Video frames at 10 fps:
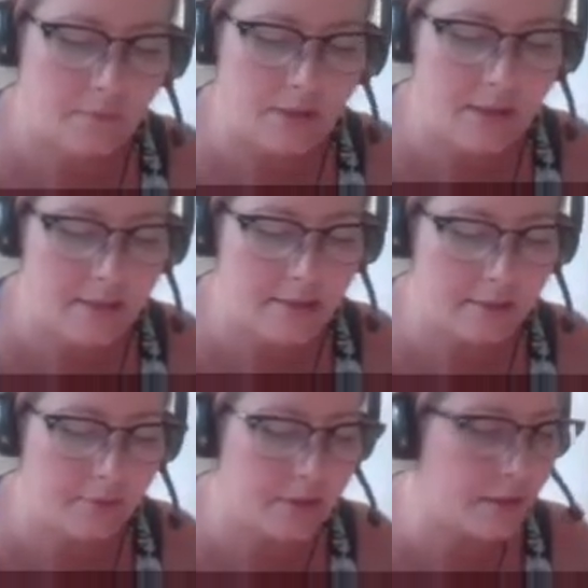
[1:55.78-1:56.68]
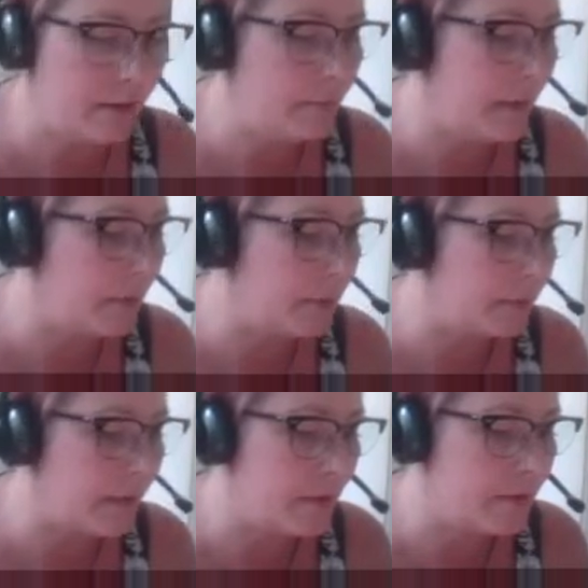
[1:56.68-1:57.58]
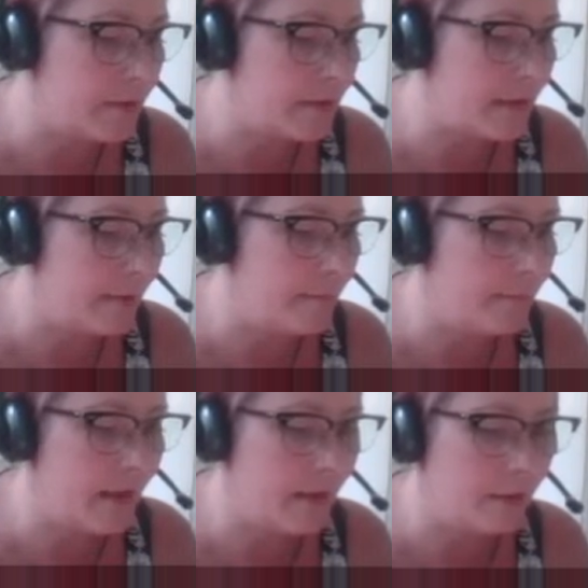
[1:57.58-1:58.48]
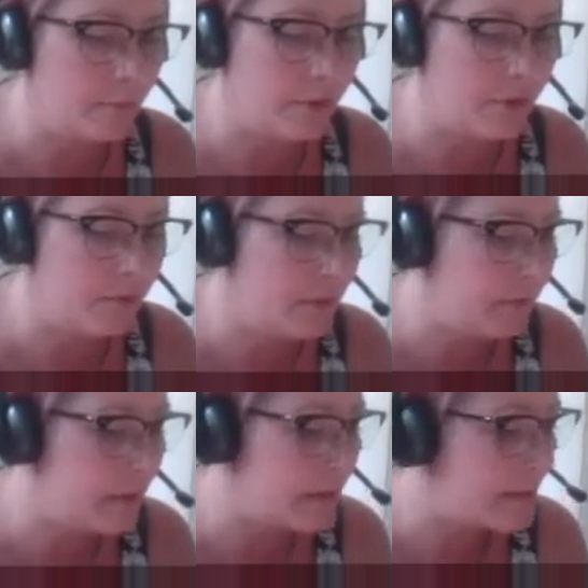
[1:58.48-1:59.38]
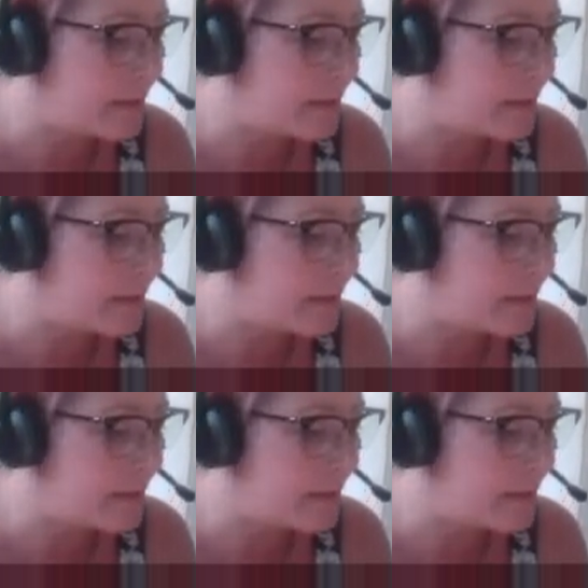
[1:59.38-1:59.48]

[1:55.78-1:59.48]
Yes, I want to delete my old row since I'm adding a bunch of new ones.